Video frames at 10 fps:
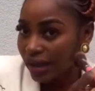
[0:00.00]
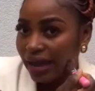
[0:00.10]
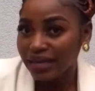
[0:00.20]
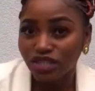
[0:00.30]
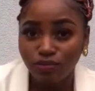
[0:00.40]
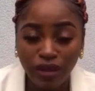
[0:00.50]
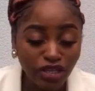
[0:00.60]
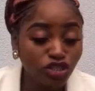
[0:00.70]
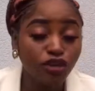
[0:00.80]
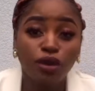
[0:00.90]
Guys,
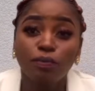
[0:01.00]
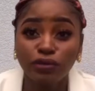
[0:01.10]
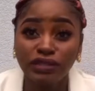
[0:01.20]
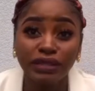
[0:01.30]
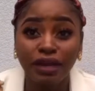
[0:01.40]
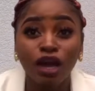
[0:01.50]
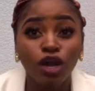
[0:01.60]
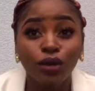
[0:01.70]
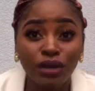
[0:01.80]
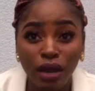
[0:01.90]
make sure you're putting
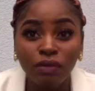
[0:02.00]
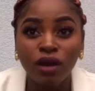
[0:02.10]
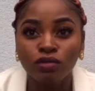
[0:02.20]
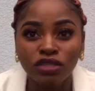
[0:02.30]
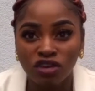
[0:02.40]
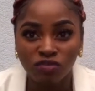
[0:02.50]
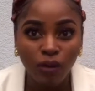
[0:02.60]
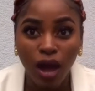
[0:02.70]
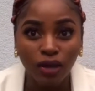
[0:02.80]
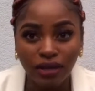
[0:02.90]
a good amount
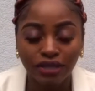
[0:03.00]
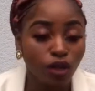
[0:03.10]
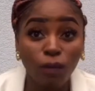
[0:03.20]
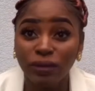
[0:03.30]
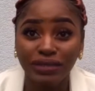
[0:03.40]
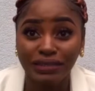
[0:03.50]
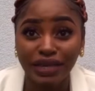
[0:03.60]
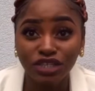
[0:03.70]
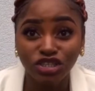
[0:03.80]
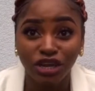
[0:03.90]
of powder. Don't be
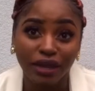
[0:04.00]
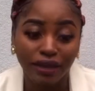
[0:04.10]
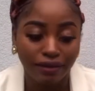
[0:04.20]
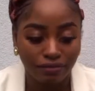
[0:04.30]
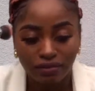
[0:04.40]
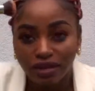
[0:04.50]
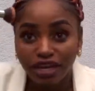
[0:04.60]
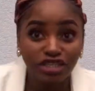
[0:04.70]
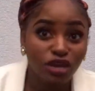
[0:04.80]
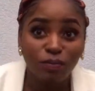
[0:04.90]
stingy.
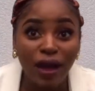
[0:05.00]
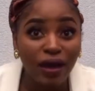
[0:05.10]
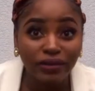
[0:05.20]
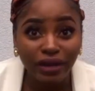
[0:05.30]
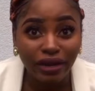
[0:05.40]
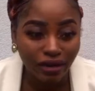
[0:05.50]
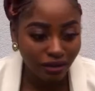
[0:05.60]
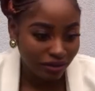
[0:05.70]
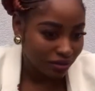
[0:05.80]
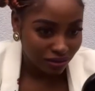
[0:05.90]
It's your
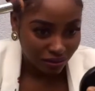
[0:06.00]
powder